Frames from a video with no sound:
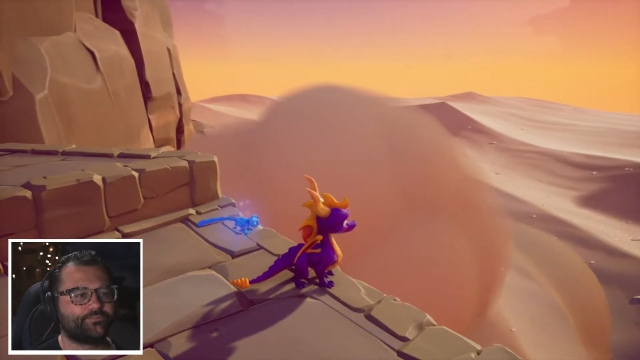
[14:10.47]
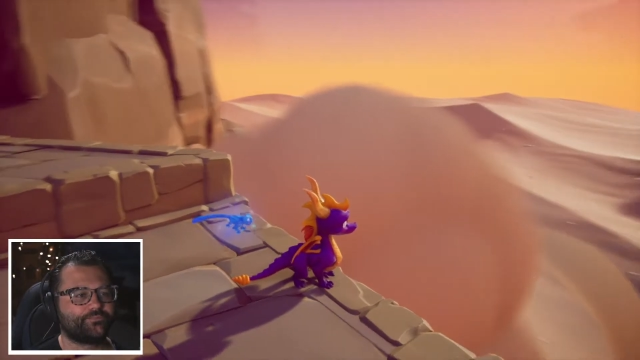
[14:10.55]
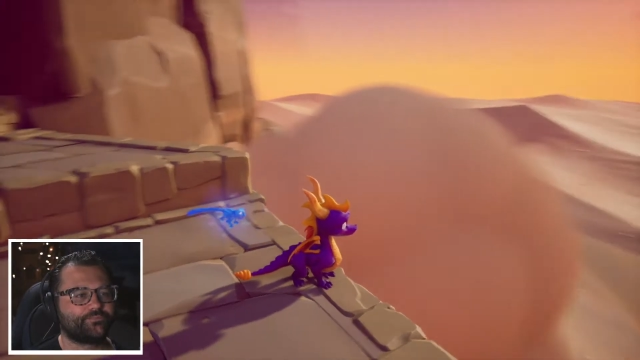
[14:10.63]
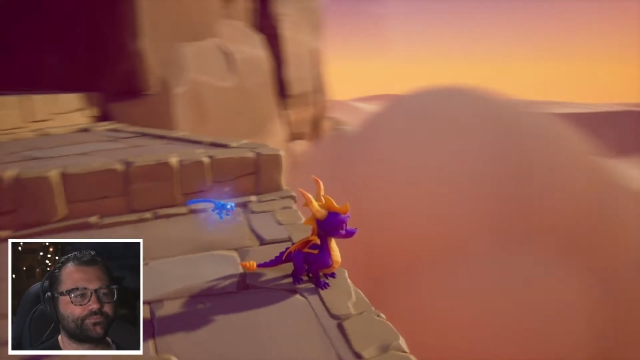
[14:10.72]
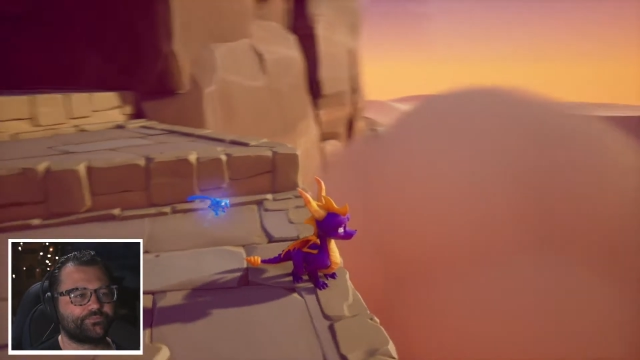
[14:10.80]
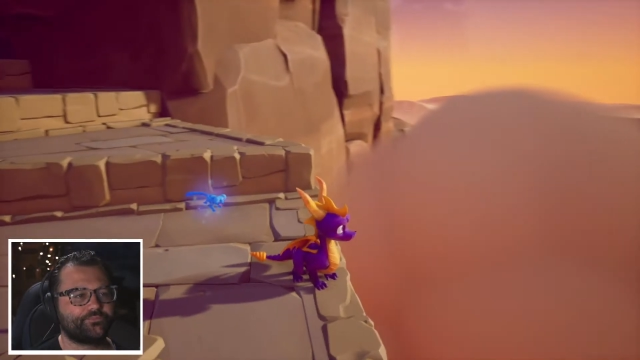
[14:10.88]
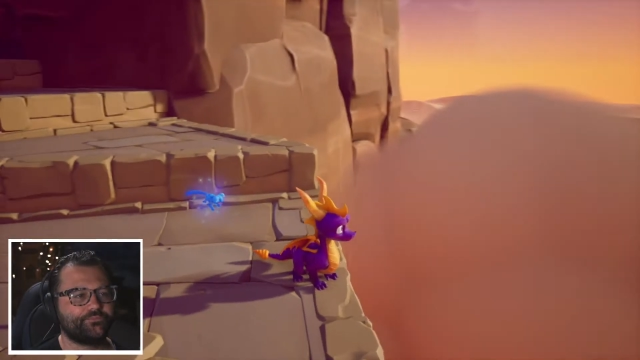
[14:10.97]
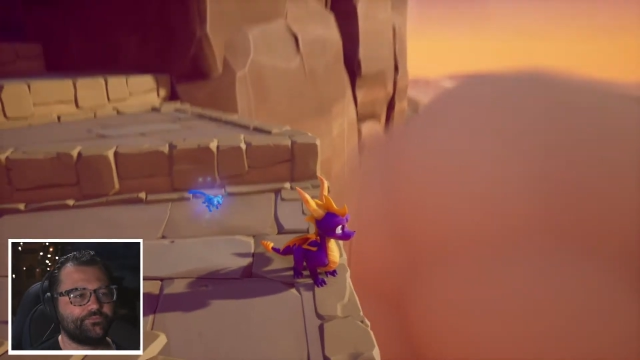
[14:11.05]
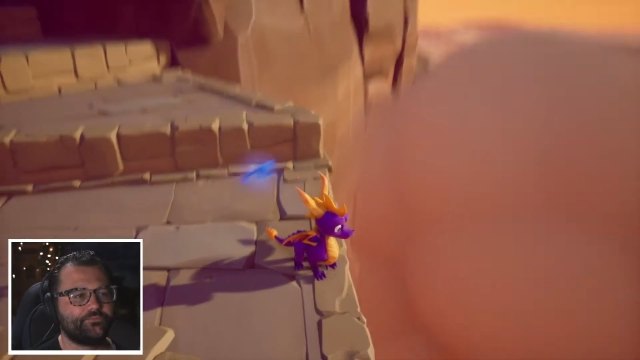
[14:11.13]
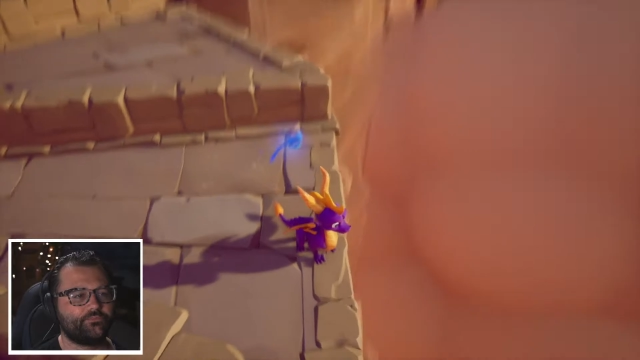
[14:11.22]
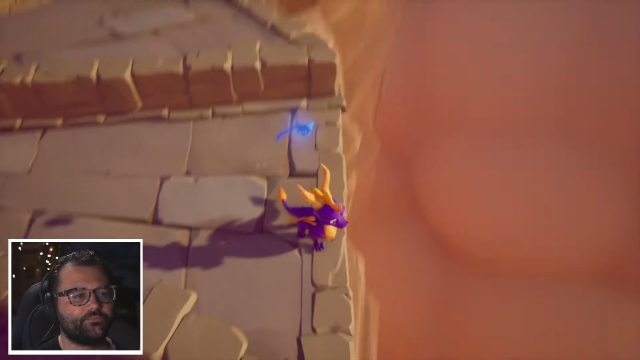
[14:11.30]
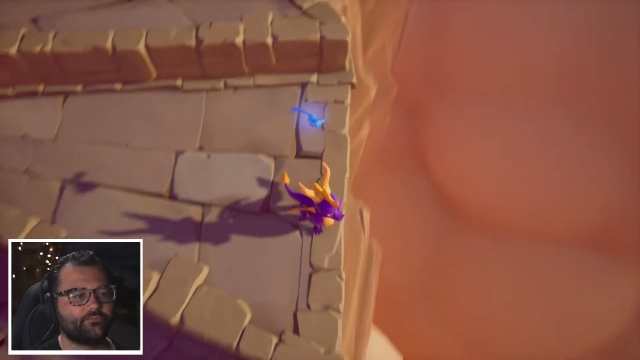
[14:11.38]

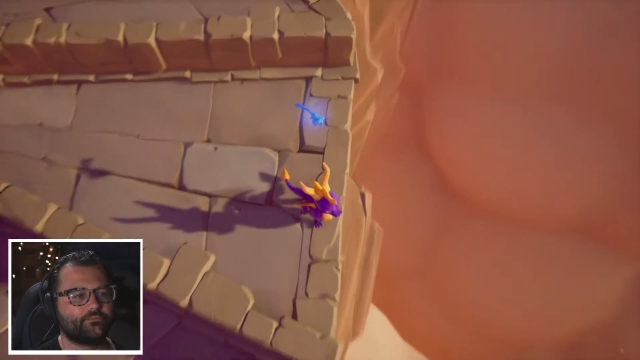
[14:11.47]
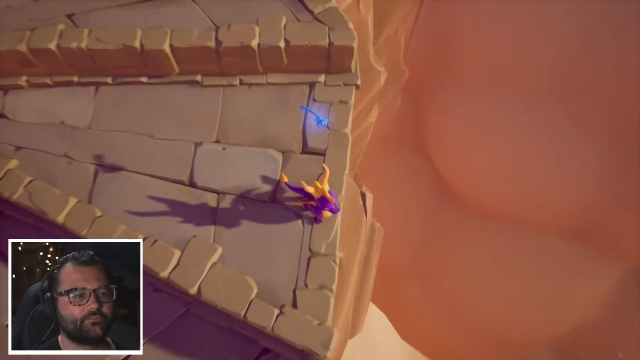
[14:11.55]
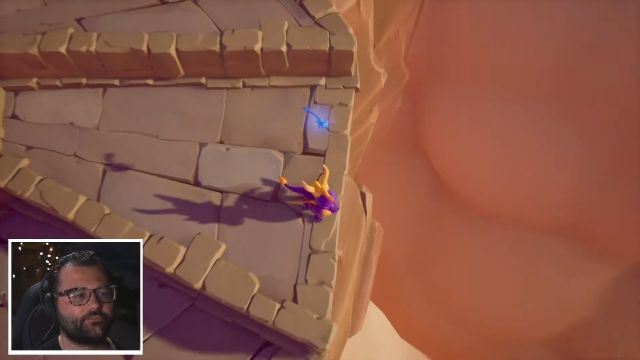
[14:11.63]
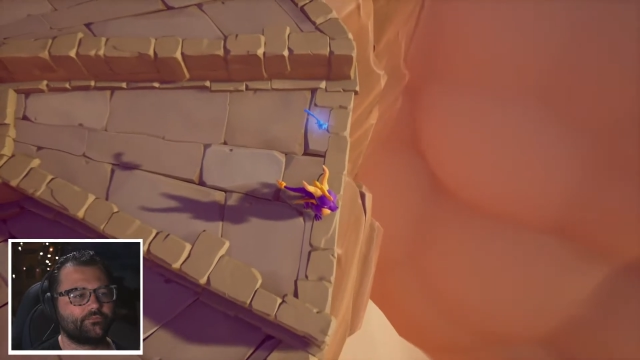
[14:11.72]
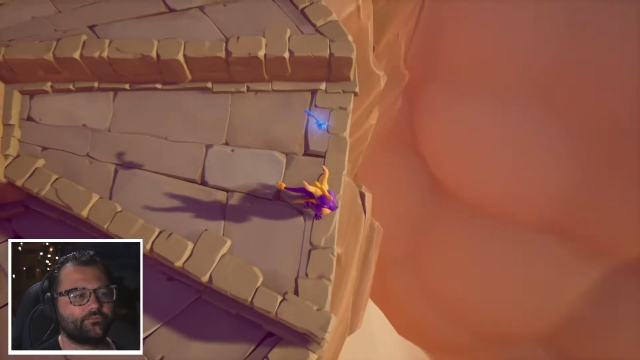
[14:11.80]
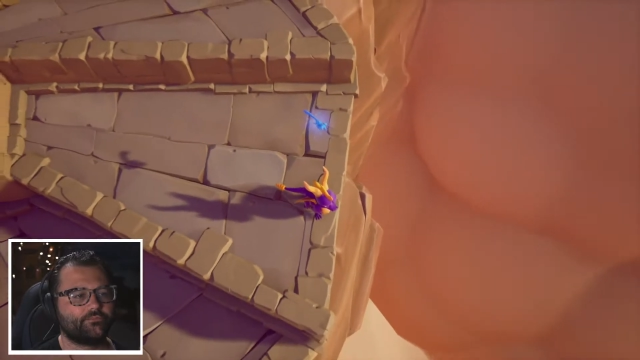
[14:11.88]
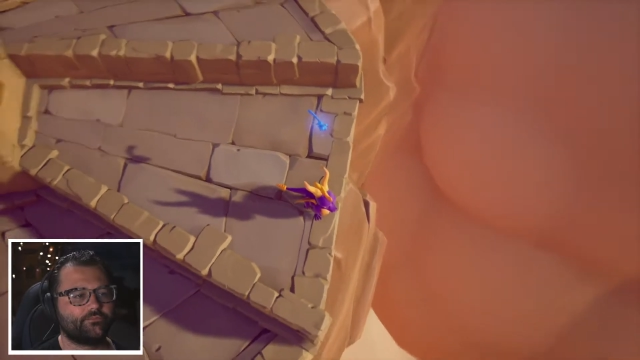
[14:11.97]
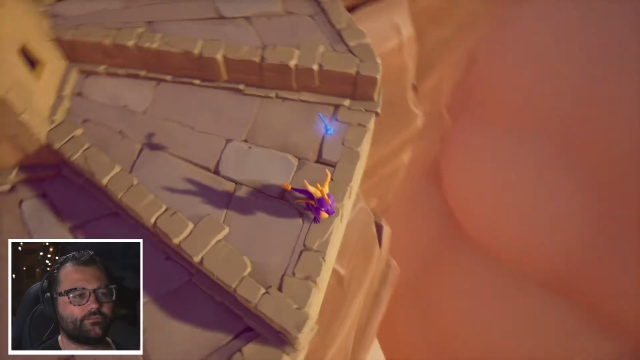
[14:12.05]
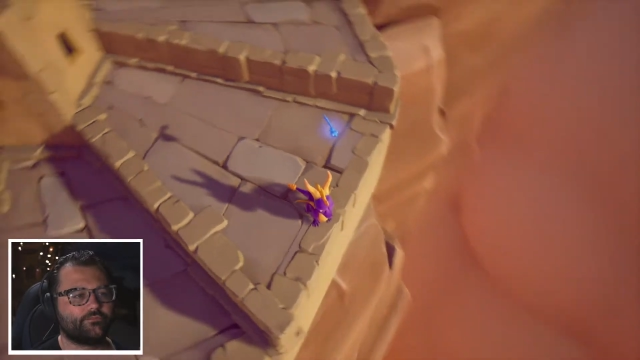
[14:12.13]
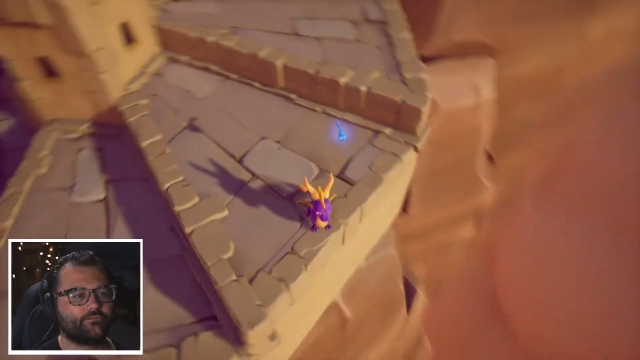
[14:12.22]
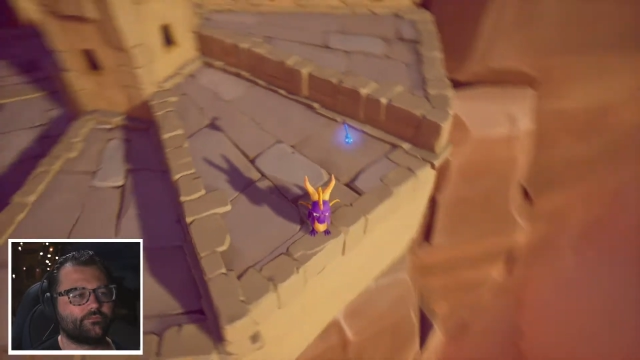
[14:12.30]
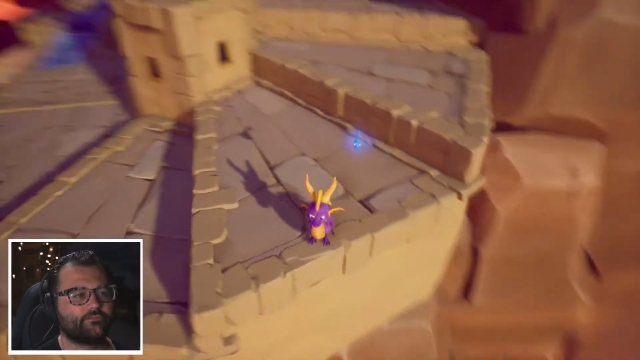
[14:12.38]
[no speech]